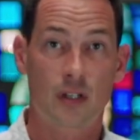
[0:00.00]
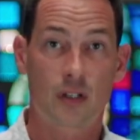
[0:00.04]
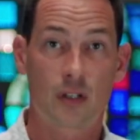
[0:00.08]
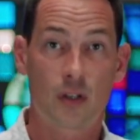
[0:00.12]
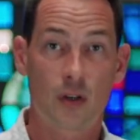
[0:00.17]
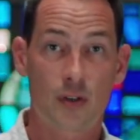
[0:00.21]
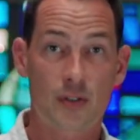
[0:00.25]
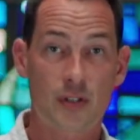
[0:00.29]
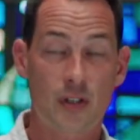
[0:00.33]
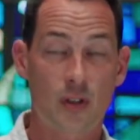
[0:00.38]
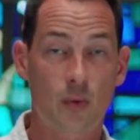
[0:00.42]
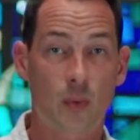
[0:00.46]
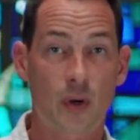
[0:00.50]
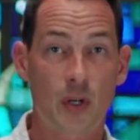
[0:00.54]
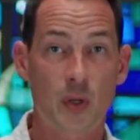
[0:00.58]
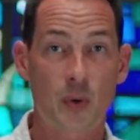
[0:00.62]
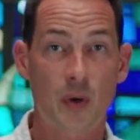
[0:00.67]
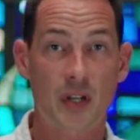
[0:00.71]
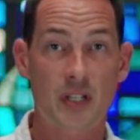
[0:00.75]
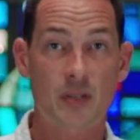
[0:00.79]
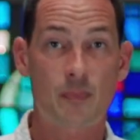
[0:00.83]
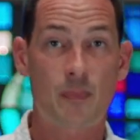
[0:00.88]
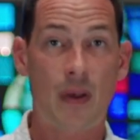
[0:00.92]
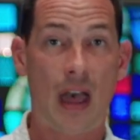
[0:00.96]
Go to the one who
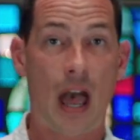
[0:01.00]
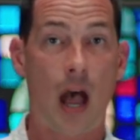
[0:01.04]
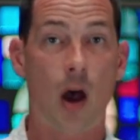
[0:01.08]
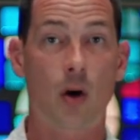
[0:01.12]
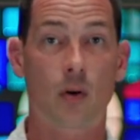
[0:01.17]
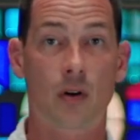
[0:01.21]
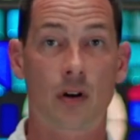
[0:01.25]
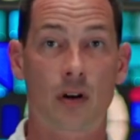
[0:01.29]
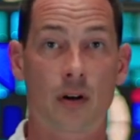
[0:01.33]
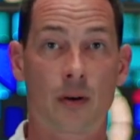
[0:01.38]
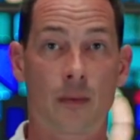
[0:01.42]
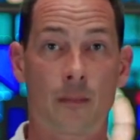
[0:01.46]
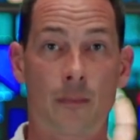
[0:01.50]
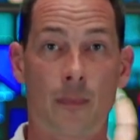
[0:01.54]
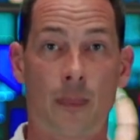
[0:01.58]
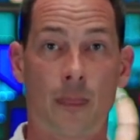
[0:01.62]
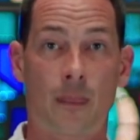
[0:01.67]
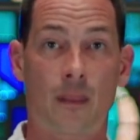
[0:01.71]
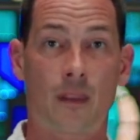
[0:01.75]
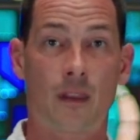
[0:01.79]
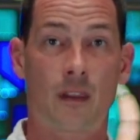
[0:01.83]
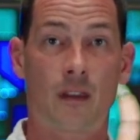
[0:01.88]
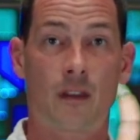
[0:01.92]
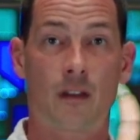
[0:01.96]
has power
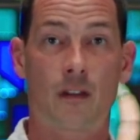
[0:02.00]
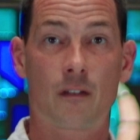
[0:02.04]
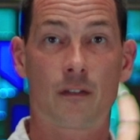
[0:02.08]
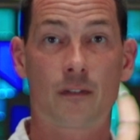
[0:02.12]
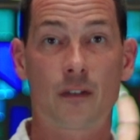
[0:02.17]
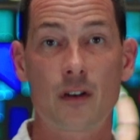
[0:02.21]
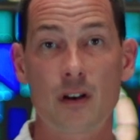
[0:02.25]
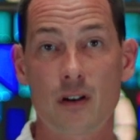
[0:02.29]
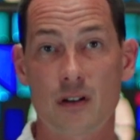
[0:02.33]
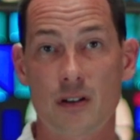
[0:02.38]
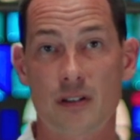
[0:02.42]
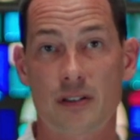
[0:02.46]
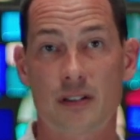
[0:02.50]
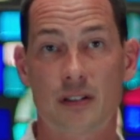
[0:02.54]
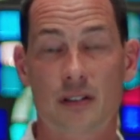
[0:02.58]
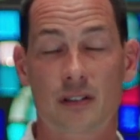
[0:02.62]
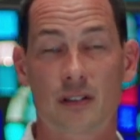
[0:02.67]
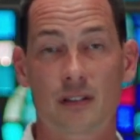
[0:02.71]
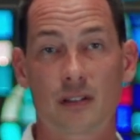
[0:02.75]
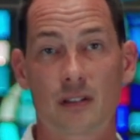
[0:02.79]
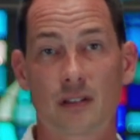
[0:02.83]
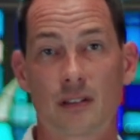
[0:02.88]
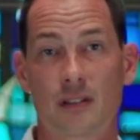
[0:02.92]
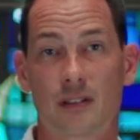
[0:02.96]
first.
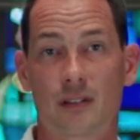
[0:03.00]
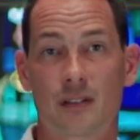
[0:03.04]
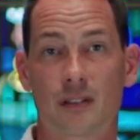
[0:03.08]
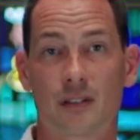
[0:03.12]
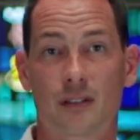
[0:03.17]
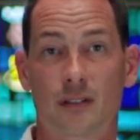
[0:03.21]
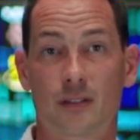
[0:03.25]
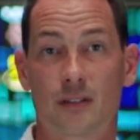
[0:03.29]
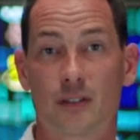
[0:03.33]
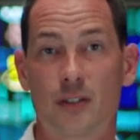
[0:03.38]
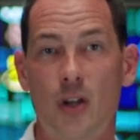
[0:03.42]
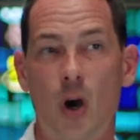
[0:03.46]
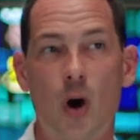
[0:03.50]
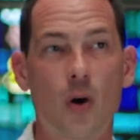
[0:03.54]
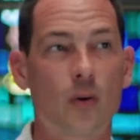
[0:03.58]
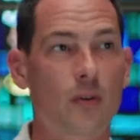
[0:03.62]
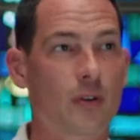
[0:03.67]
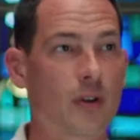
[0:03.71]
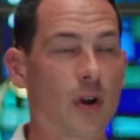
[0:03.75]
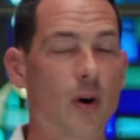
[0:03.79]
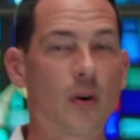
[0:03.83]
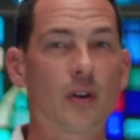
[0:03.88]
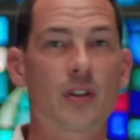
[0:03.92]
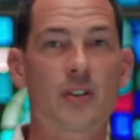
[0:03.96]

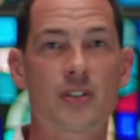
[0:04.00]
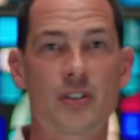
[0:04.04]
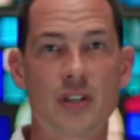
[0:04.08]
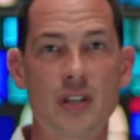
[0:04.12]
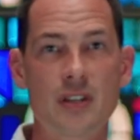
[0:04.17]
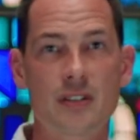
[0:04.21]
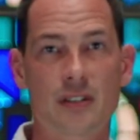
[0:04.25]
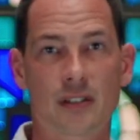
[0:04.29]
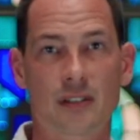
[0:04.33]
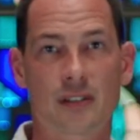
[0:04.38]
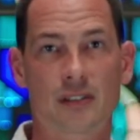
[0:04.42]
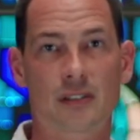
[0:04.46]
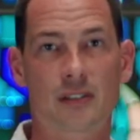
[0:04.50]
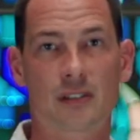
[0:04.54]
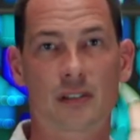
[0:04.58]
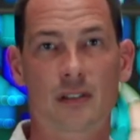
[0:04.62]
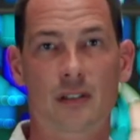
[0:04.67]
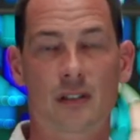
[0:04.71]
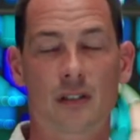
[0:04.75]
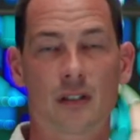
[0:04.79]
Go to Jesus.